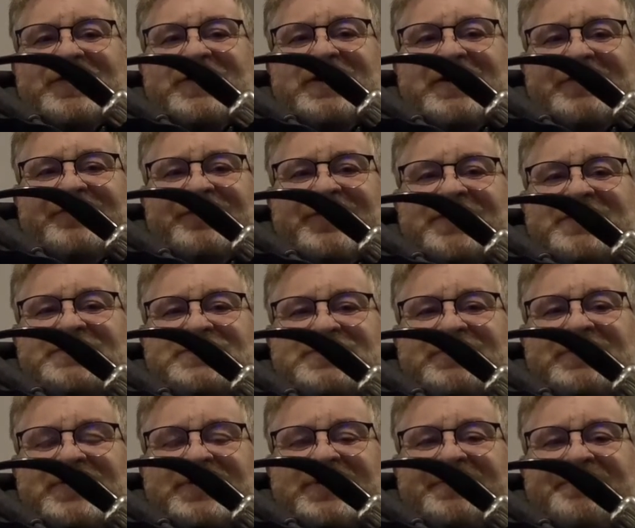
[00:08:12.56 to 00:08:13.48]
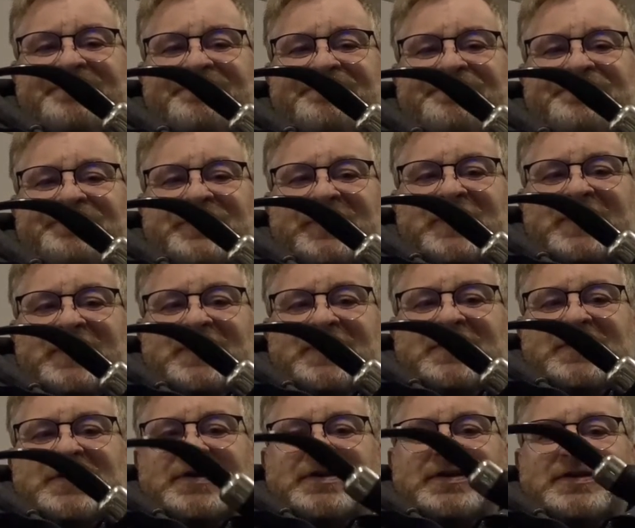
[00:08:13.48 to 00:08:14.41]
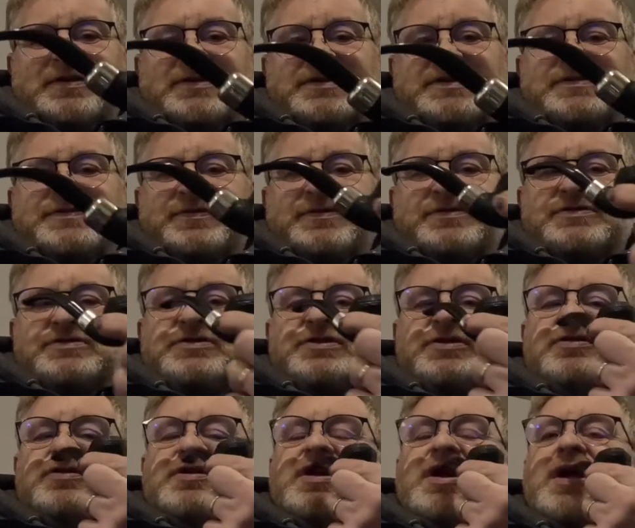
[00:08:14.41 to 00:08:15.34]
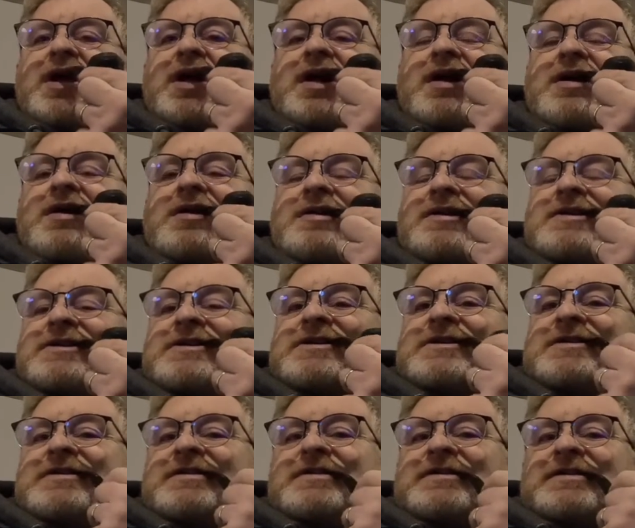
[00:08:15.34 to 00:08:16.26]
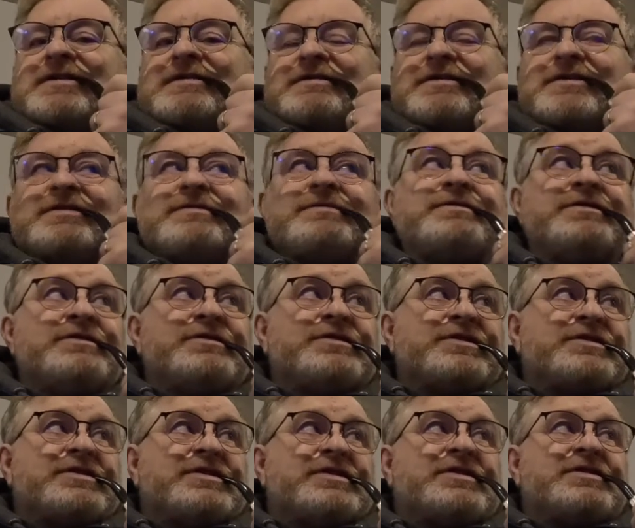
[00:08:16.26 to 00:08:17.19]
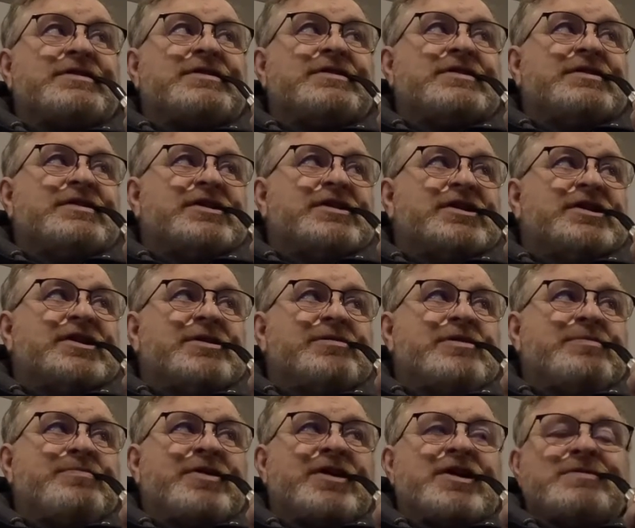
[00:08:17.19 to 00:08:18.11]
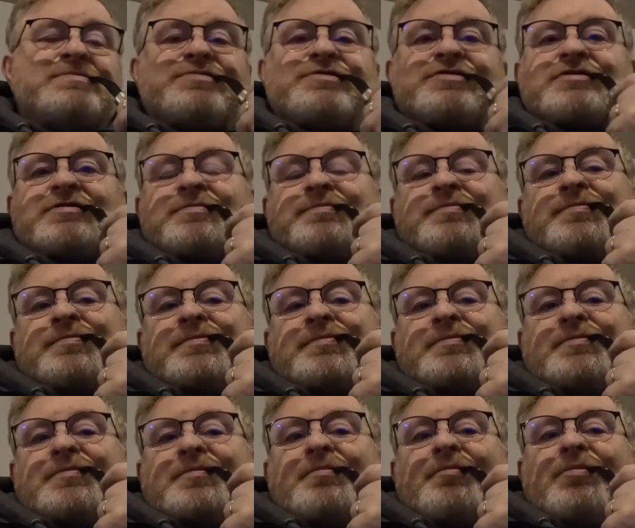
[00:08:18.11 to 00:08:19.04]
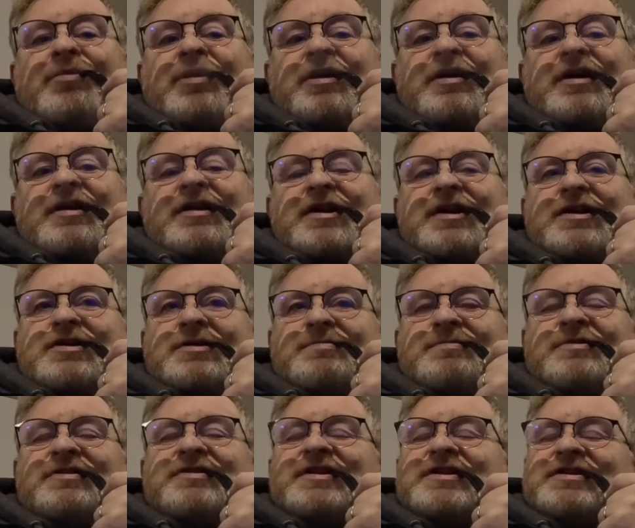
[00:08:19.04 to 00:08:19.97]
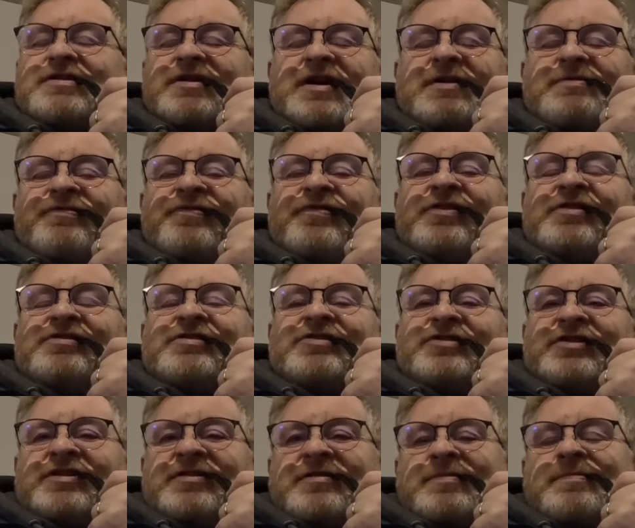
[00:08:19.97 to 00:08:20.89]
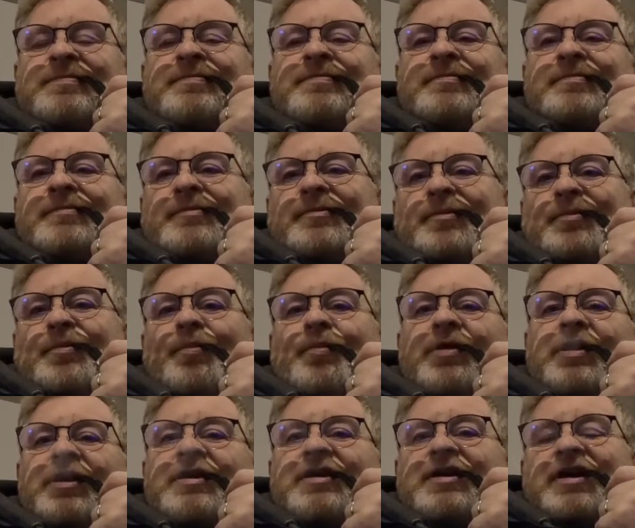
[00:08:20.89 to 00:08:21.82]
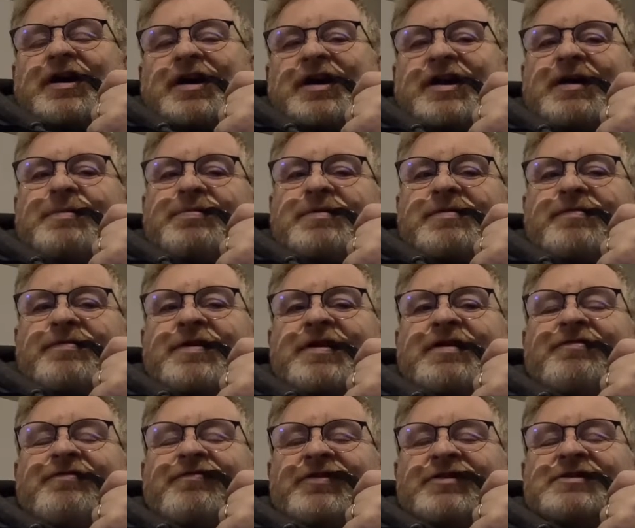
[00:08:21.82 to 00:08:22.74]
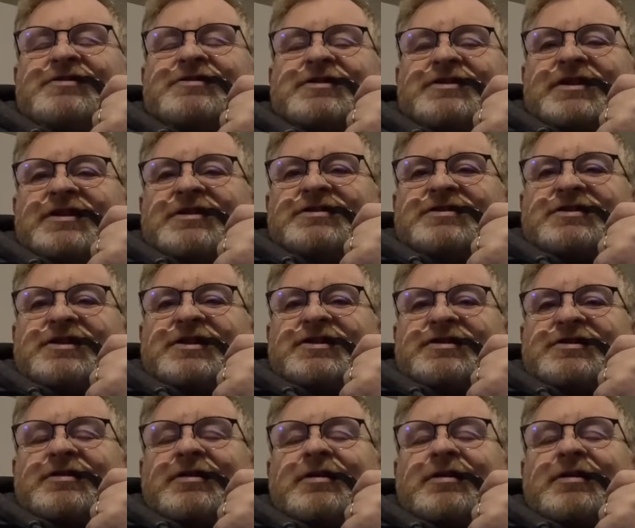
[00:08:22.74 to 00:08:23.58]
filter in them. These ones do. I've got a few other army pipes. I like them, but they don't have filters in, and I prefer a filter these days.